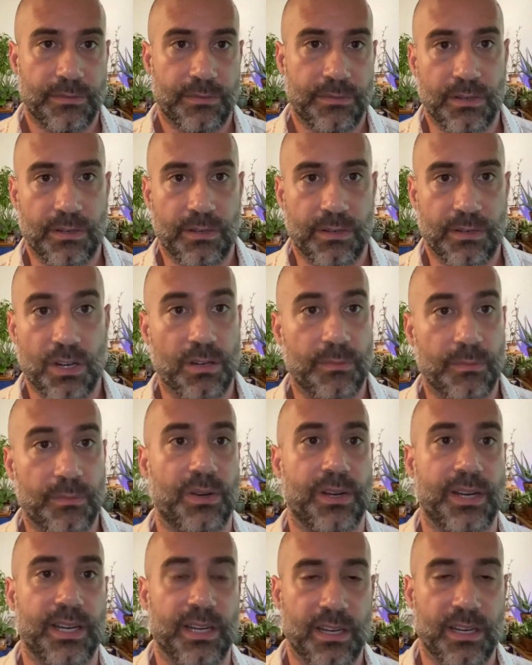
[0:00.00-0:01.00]
started
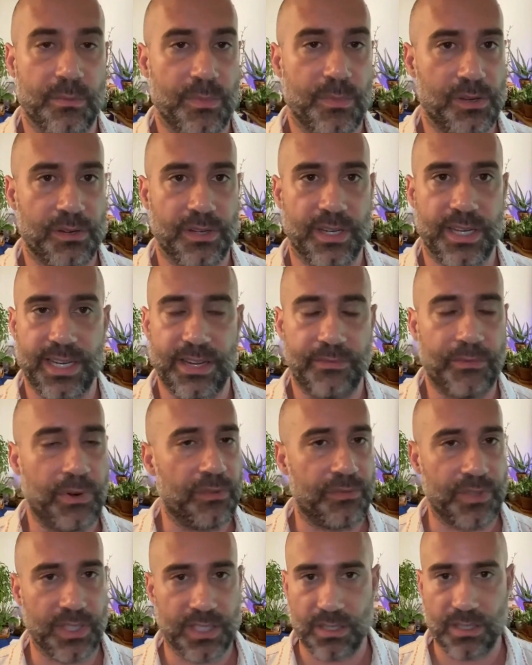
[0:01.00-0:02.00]
building a community, even
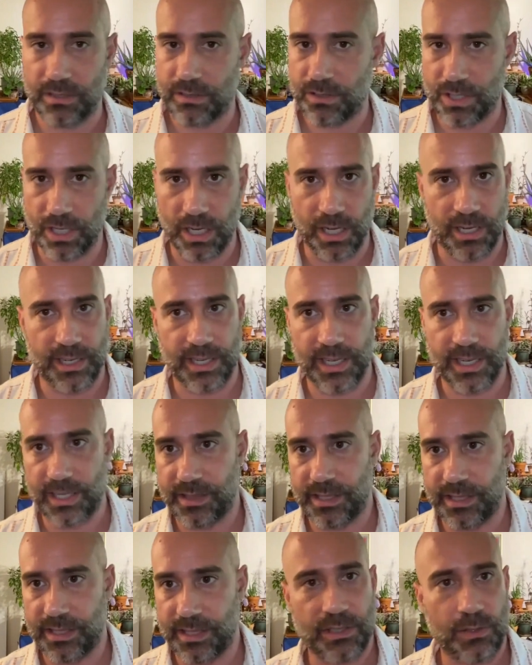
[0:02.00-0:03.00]
if it's done in
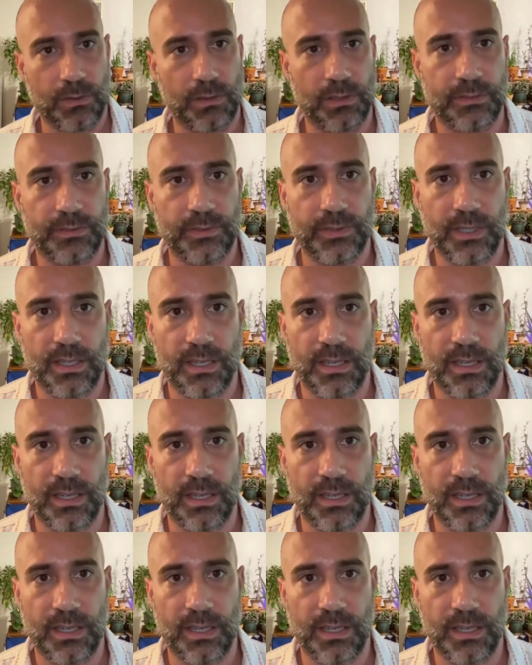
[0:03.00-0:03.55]
these sort of